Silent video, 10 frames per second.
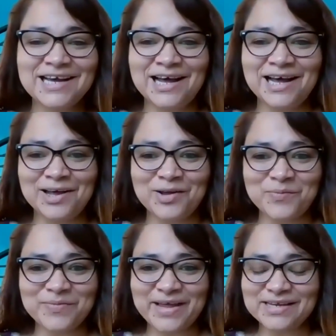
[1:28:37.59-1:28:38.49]

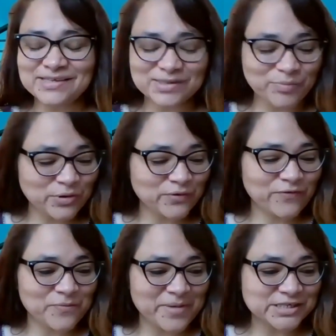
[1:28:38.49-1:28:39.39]
That is a
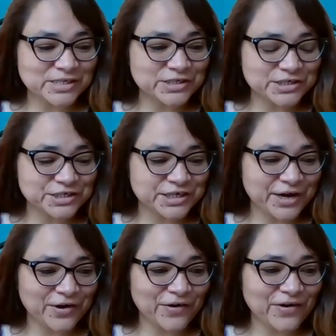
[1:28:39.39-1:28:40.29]
beautiful message to
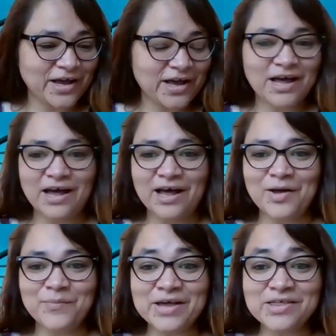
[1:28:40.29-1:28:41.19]
share.
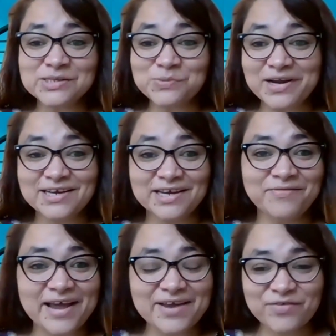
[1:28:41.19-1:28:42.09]
I just wanted to
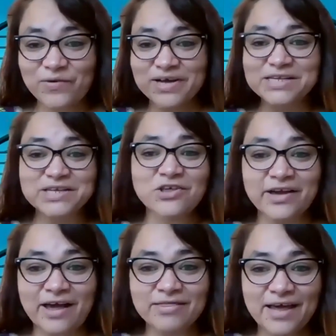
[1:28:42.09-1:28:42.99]
invite everyone to
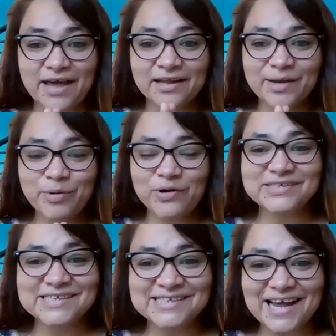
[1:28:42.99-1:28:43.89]
check out the LA Poet
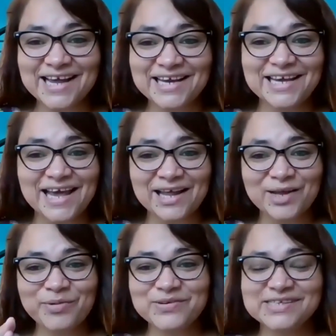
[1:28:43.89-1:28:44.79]
Society,
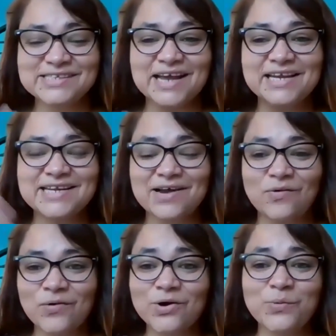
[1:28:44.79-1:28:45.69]

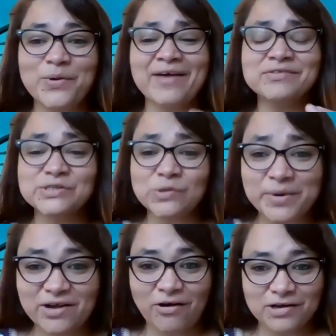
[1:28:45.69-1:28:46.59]
lapoetsociety.org. We have so
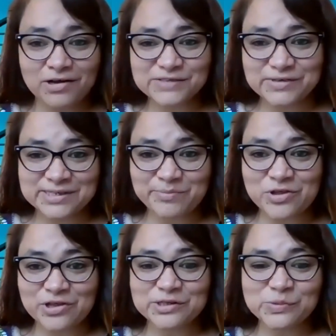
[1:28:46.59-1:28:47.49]
many calls for
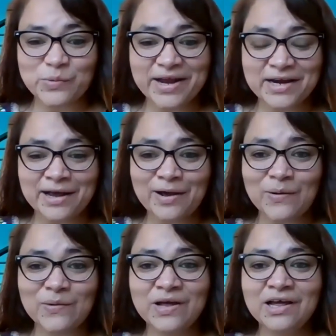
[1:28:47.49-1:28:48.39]
submissions right now.